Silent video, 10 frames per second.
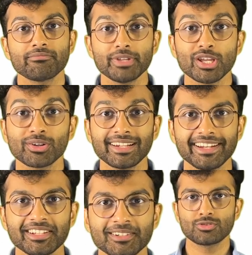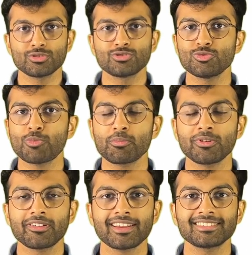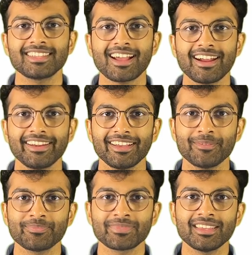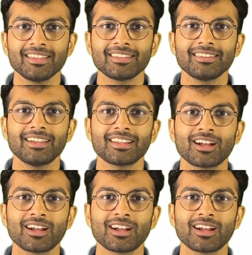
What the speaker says: Be a good leader. Sun Tzu popularized the idea that